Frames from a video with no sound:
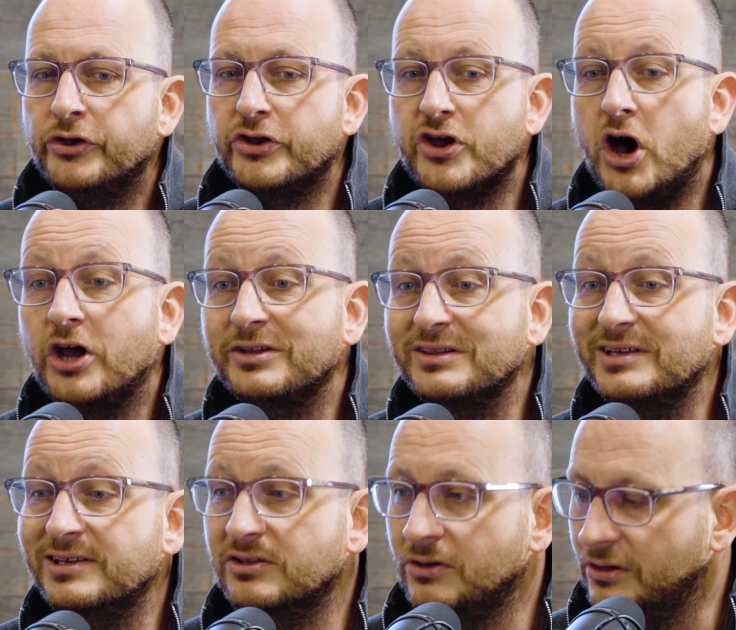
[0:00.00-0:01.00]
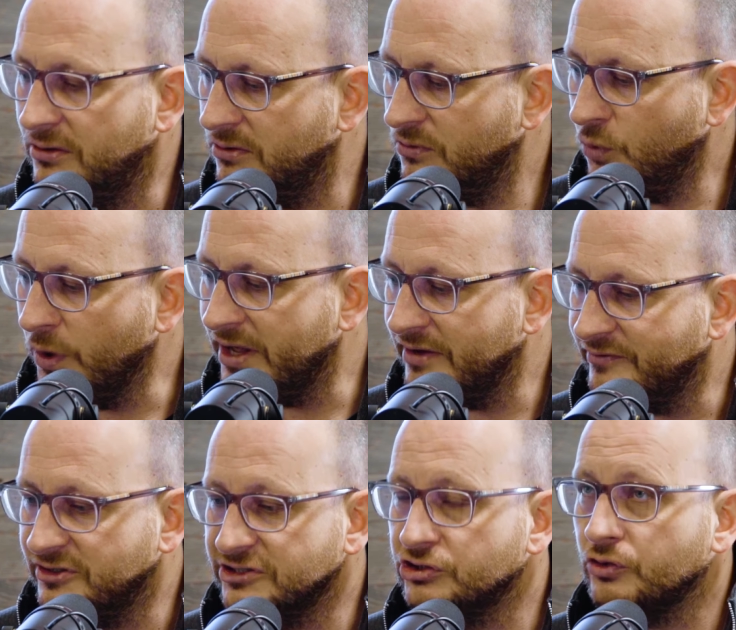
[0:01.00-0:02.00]
non-legal way
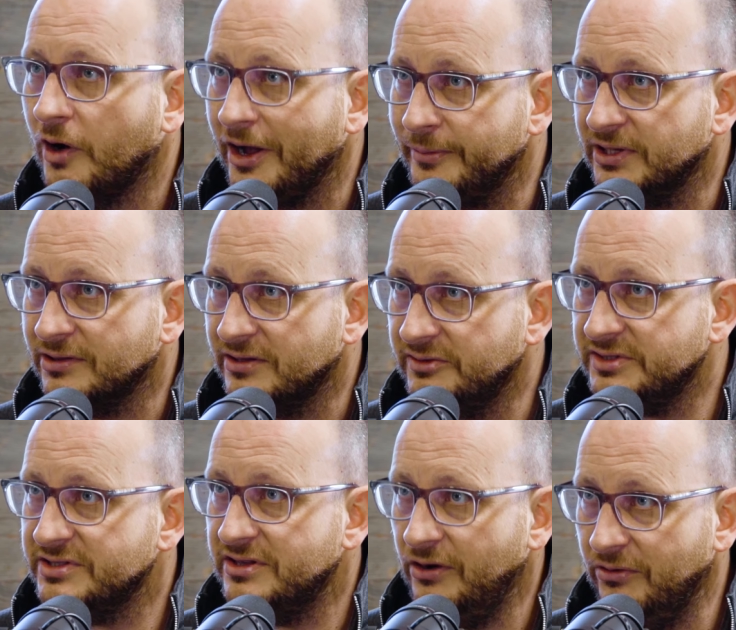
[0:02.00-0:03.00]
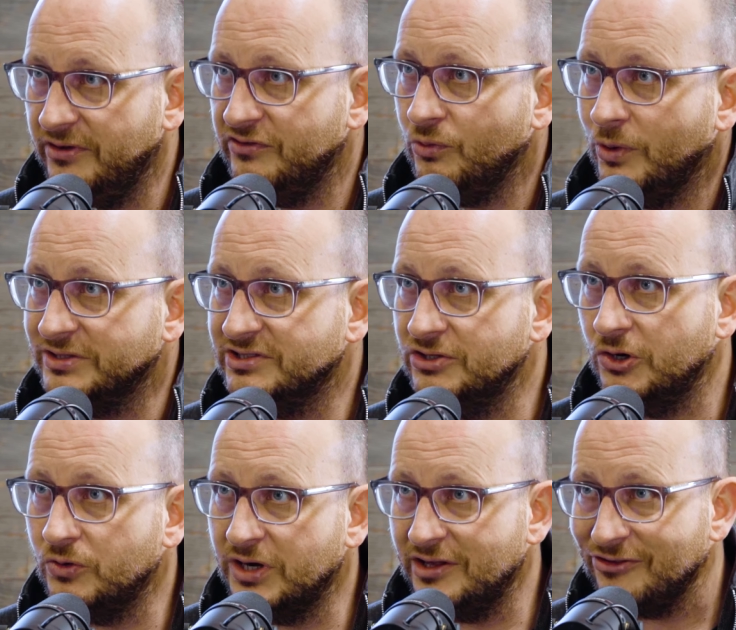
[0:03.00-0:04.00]
of describing this, there is what's
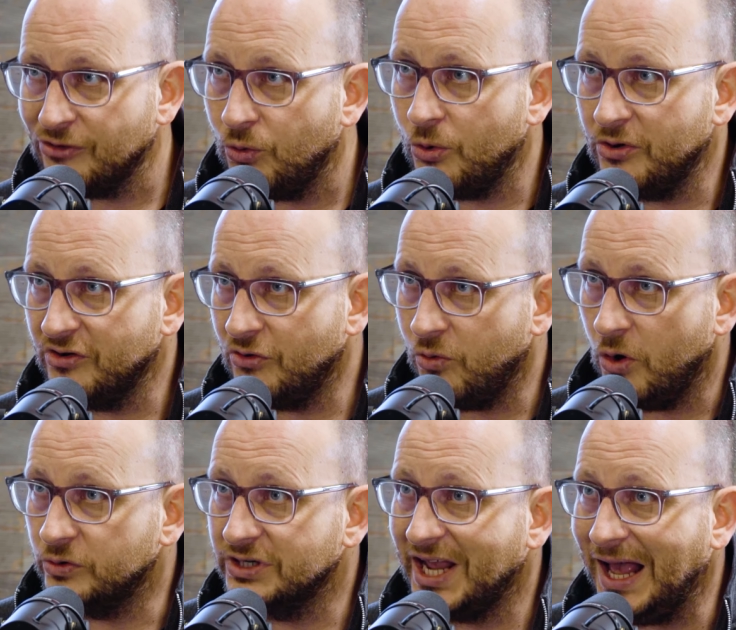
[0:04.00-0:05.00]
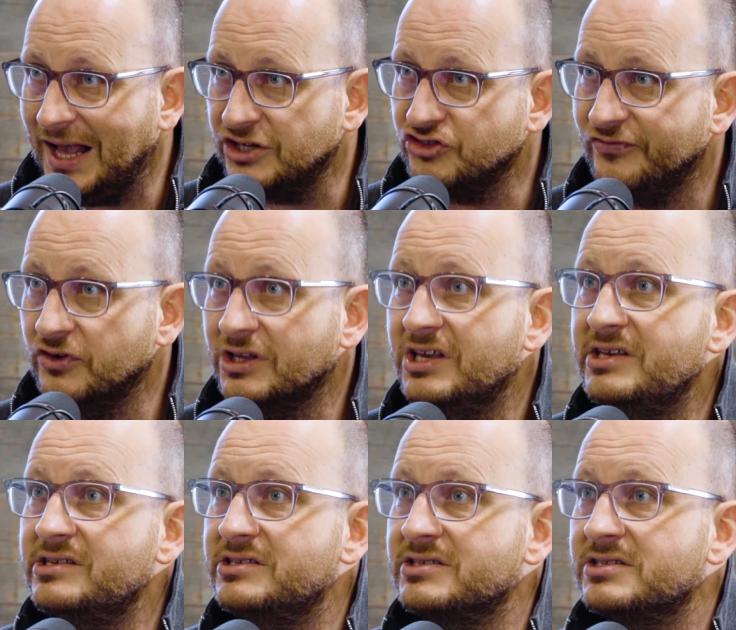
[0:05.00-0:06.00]
known as quote-unquote cash for
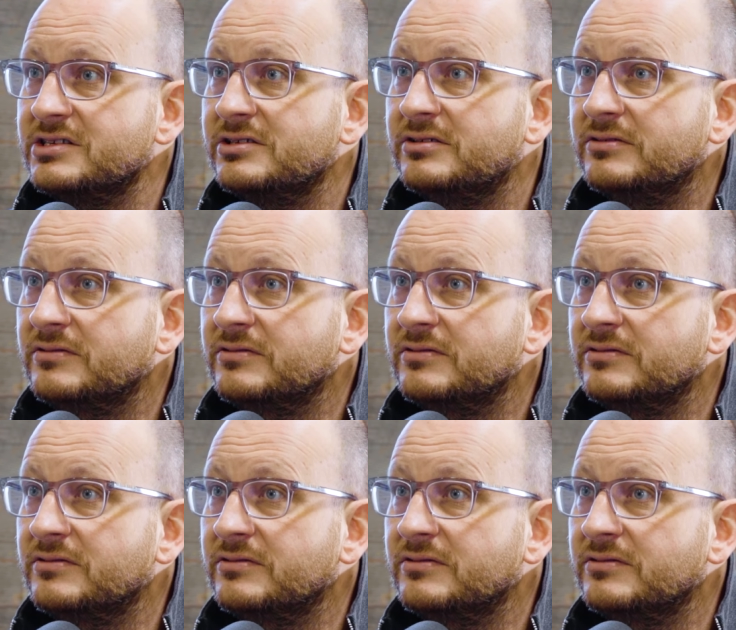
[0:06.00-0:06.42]
keys.